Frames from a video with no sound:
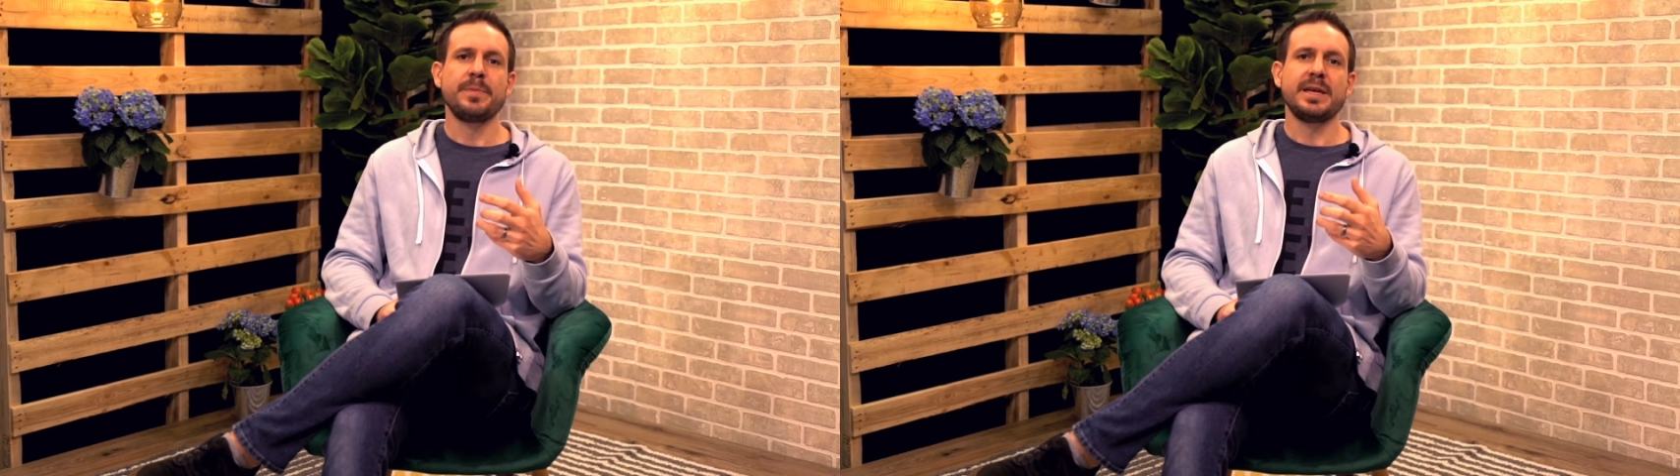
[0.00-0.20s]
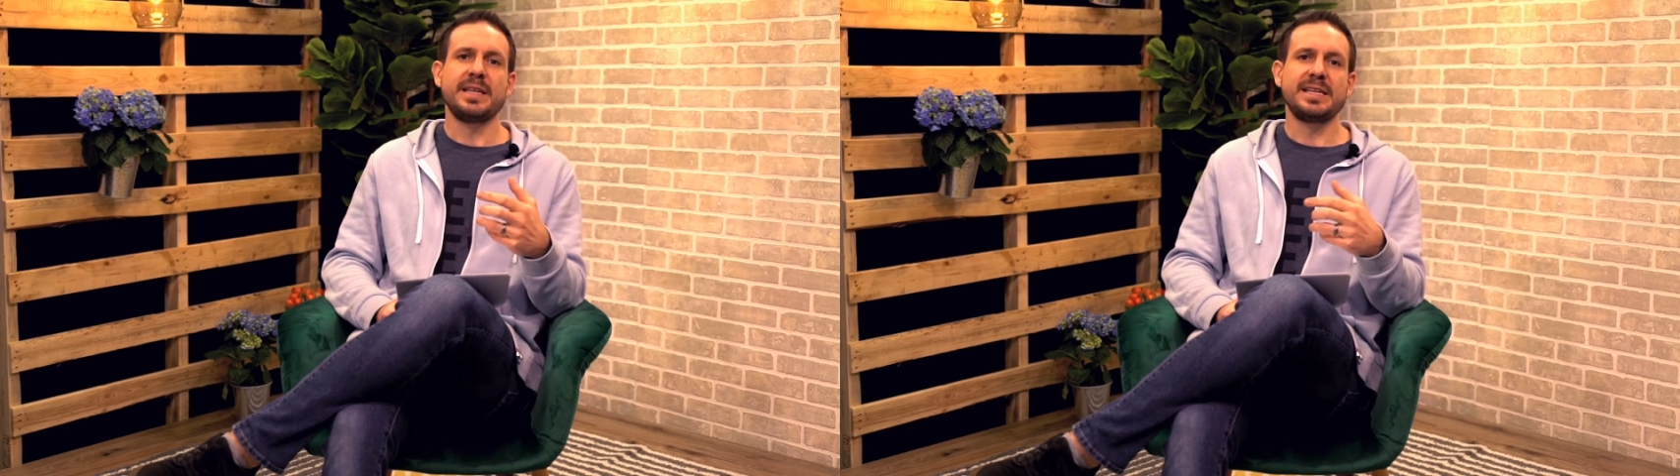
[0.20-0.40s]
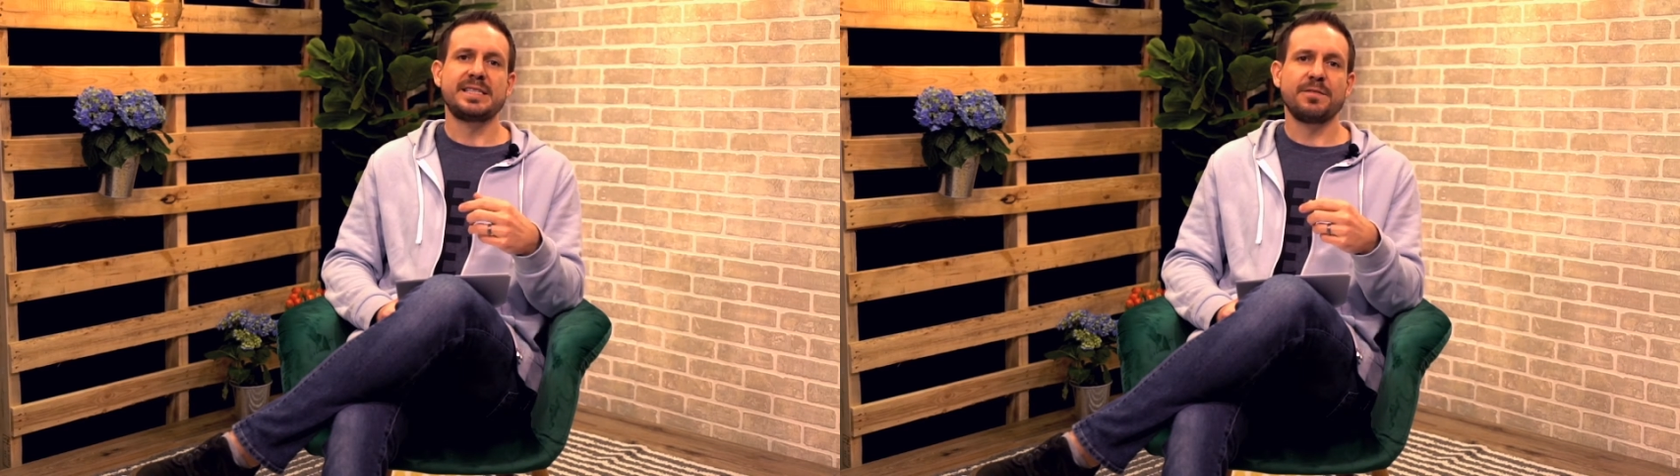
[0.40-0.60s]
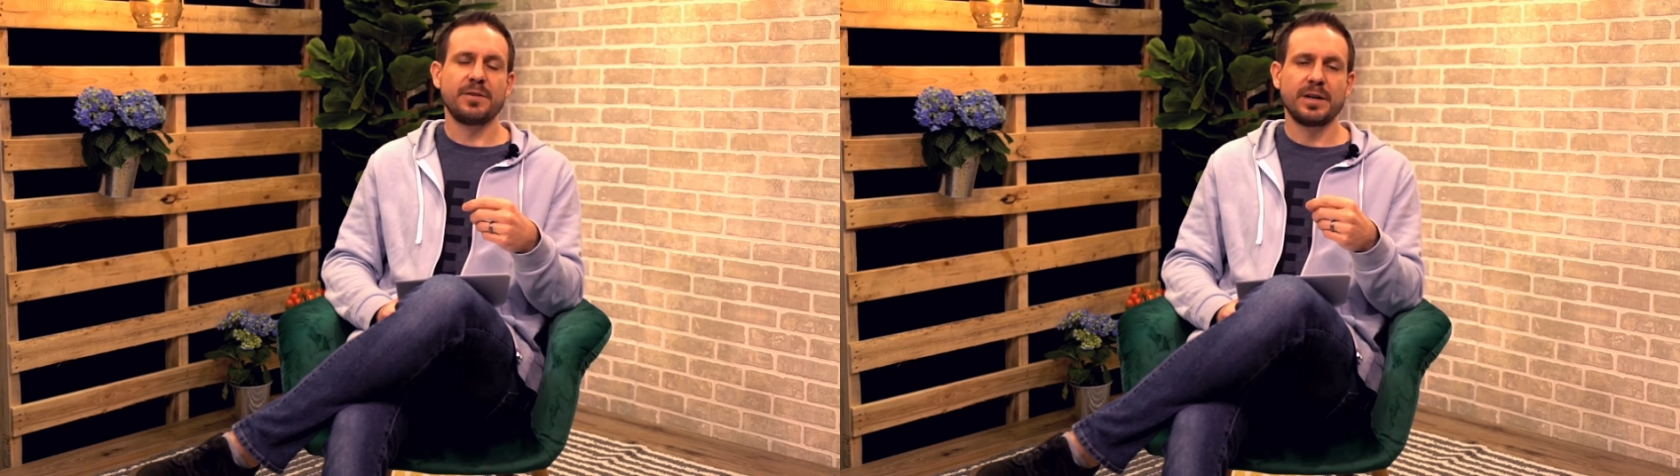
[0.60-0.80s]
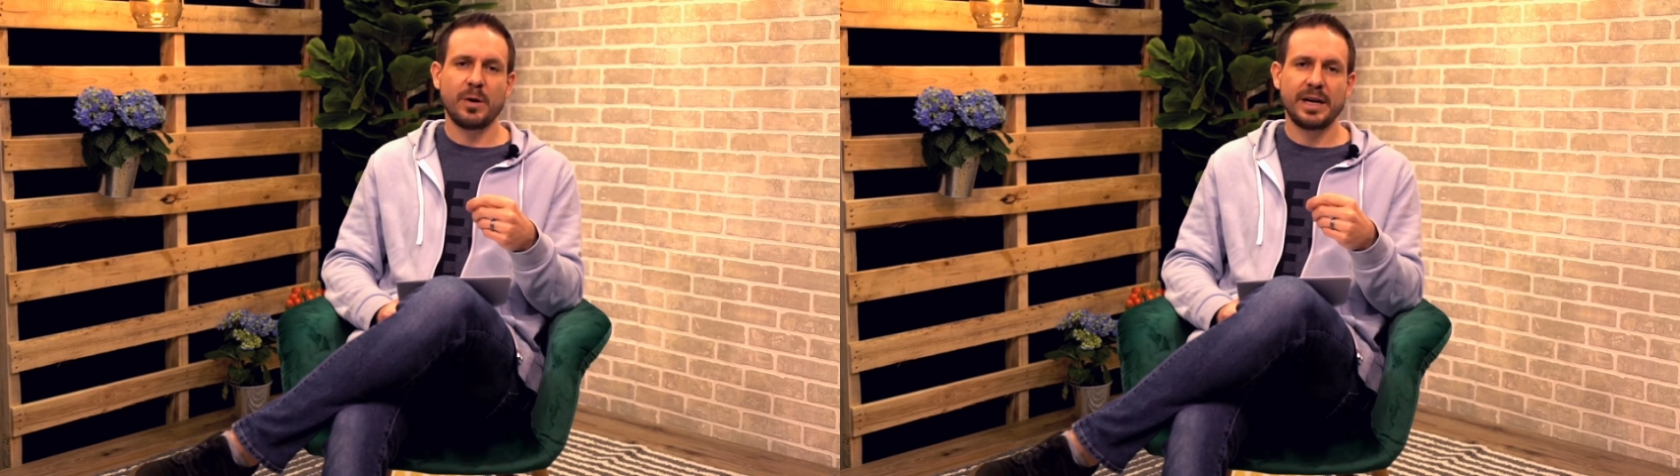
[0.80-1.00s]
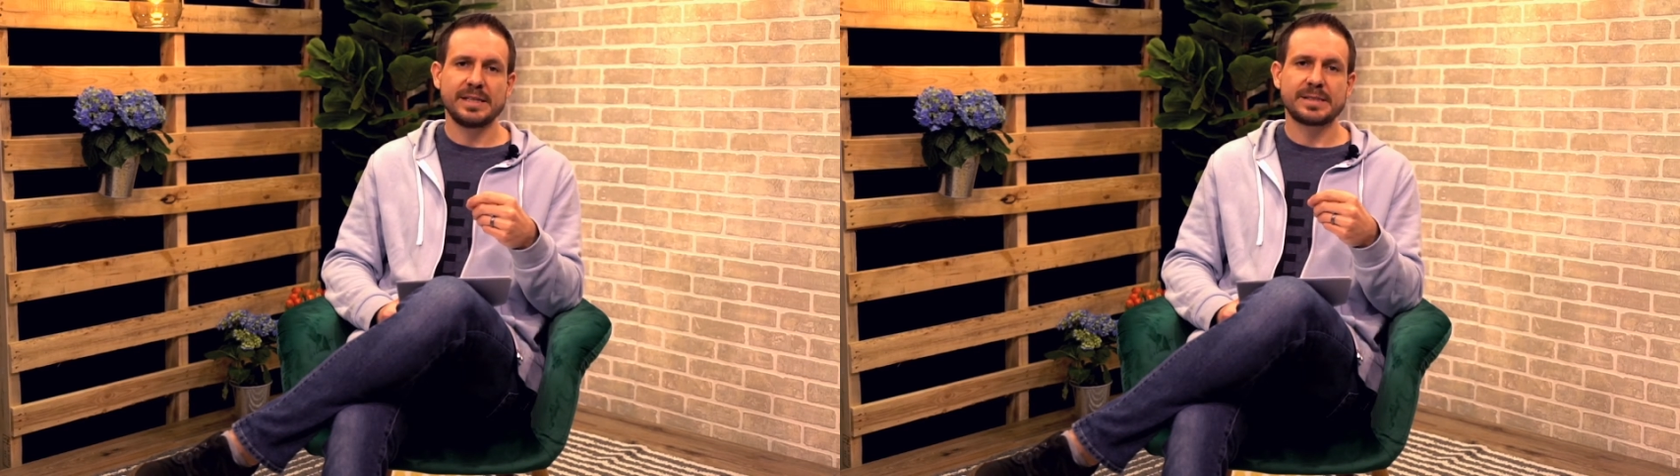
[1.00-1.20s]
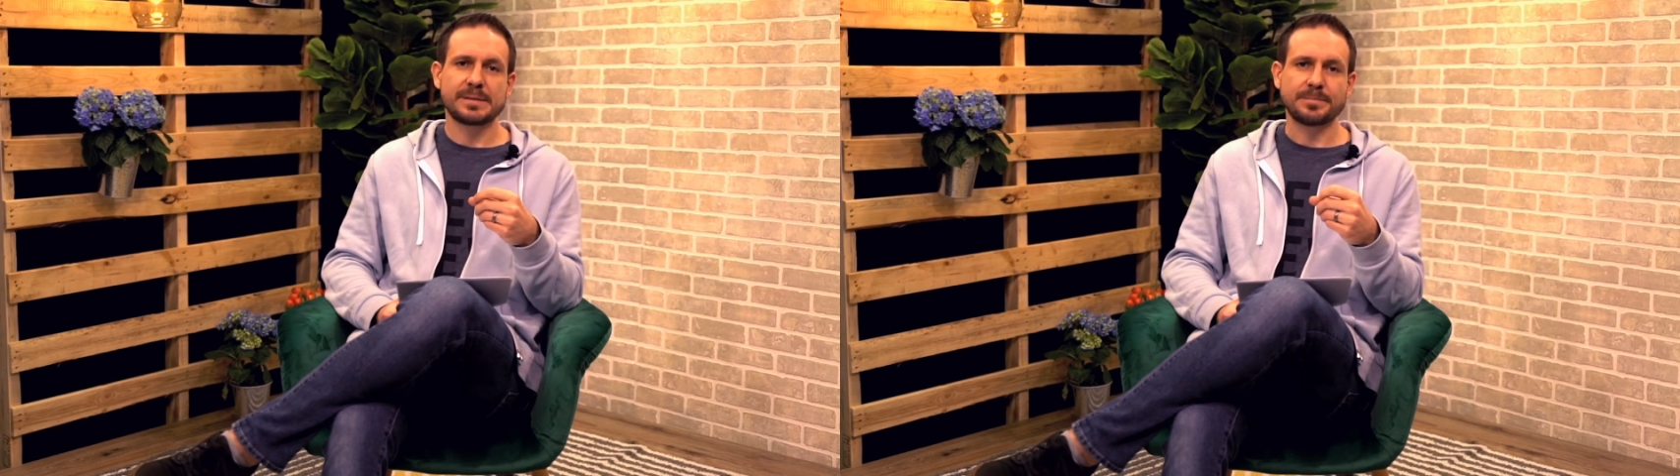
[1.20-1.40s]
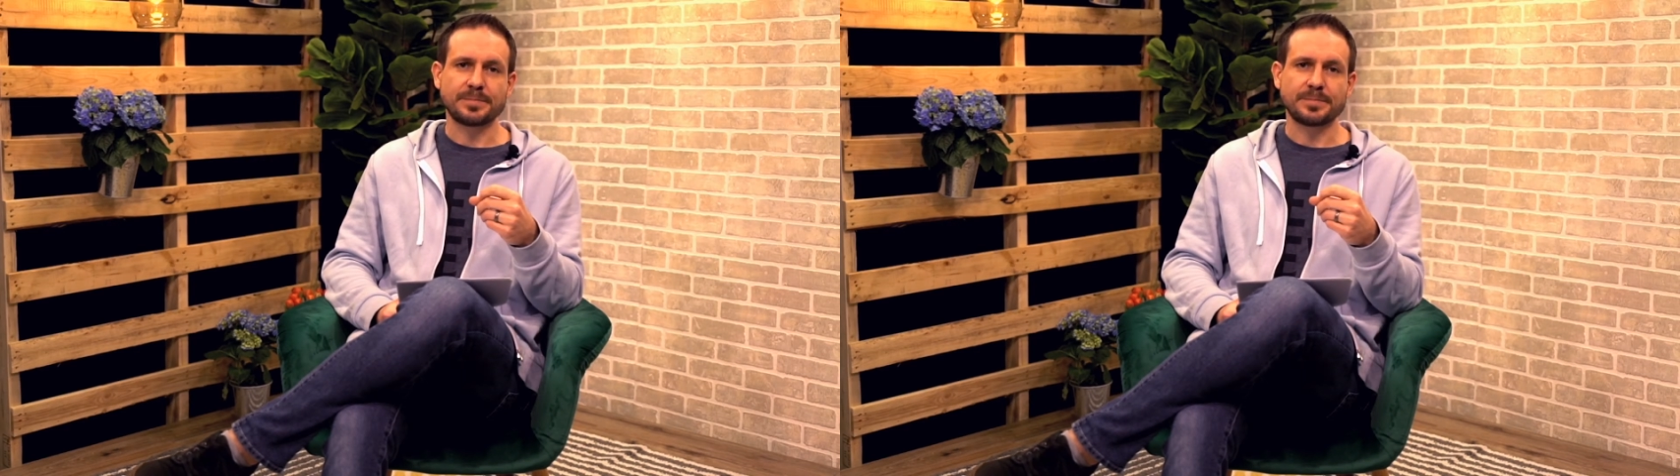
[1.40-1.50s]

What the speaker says: in these different ways.